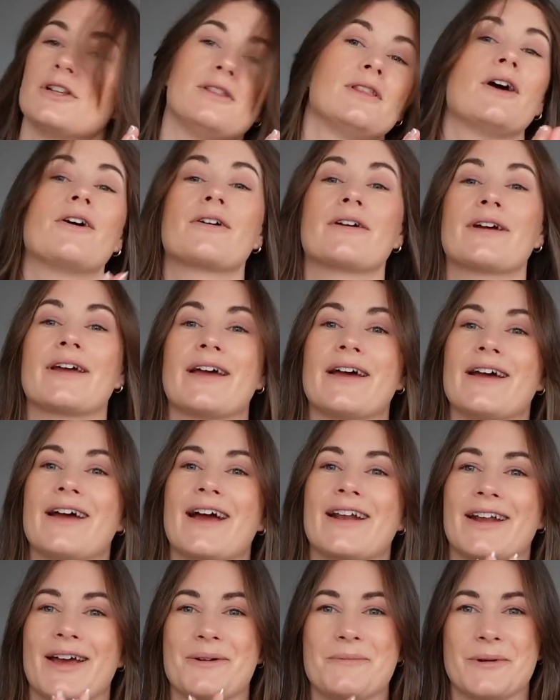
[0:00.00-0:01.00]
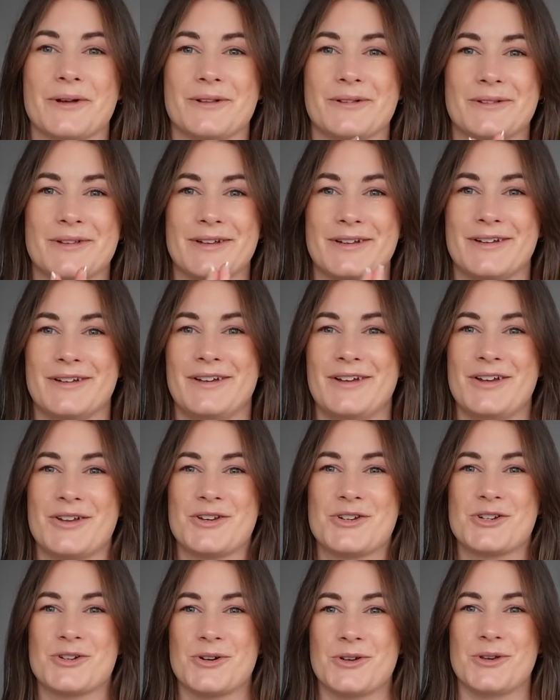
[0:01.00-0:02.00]
longer, and I will
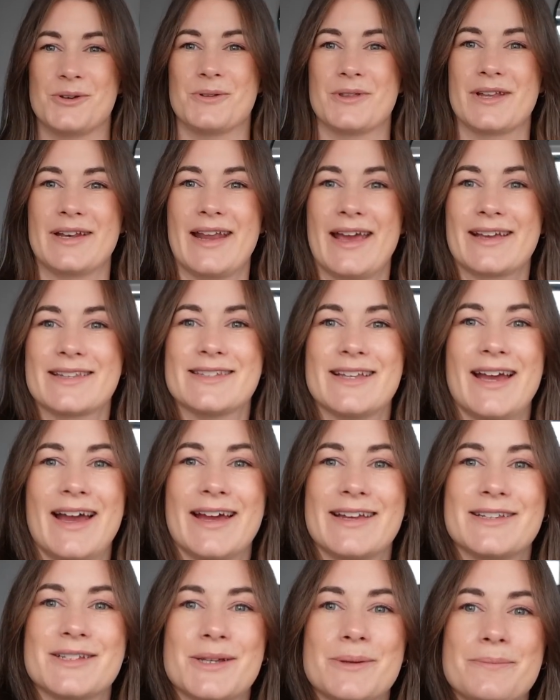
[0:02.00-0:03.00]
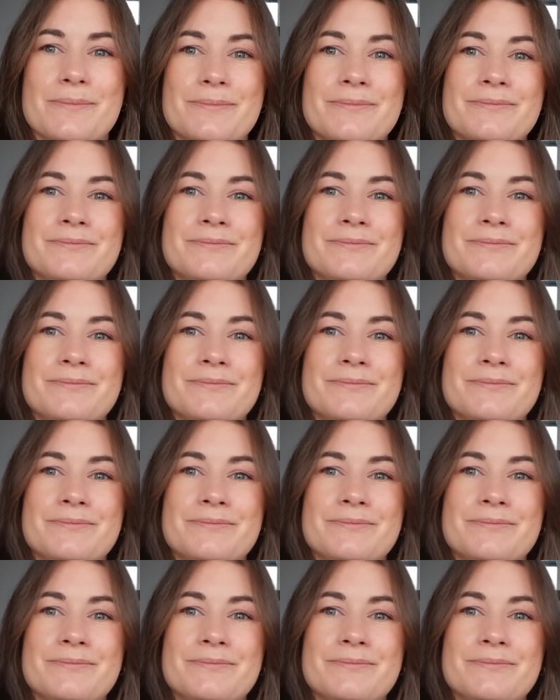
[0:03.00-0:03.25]
show you the next item.